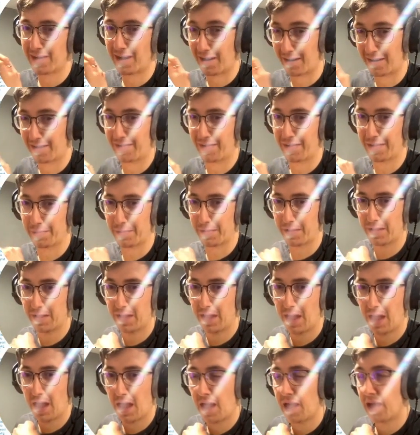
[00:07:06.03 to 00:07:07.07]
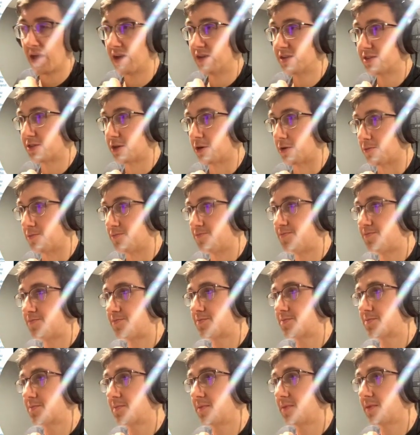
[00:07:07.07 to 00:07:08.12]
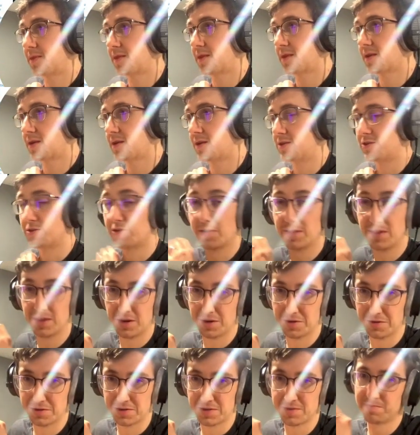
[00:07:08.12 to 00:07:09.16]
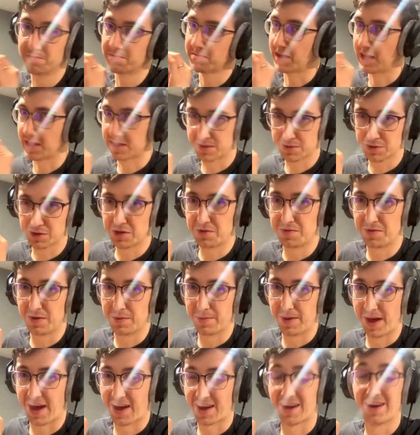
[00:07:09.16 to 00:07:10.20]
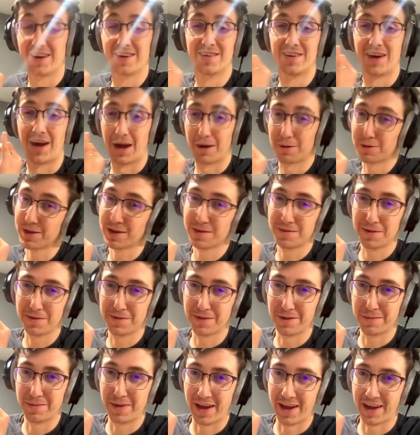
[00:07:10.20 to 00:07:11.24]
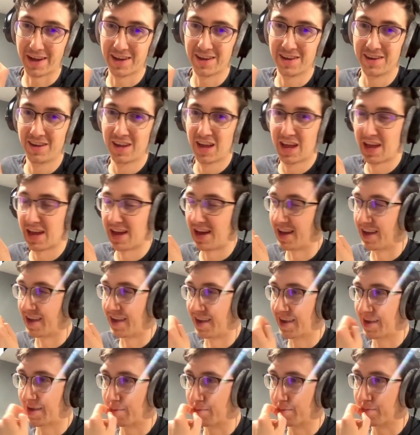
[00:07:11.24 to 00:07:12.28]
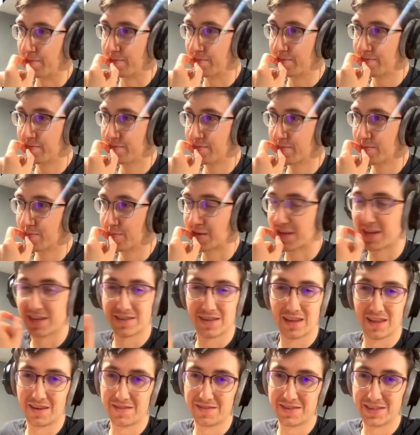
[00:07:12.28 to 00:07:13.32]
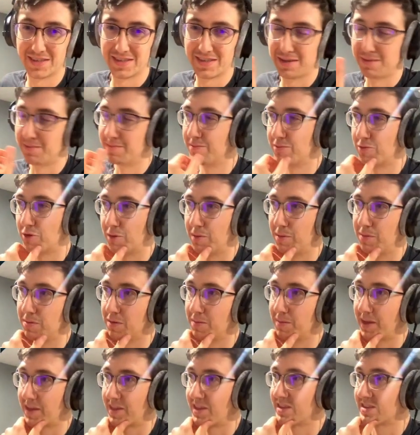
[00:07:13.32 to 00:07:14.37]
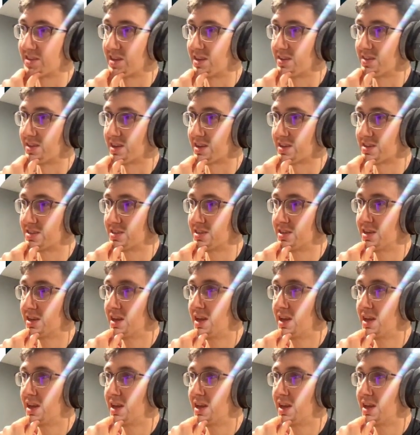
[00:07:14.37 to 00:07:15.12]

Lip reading: are available. So join those, get some good feedback. I will give you feedback um, because I love to see more people make these kind of things.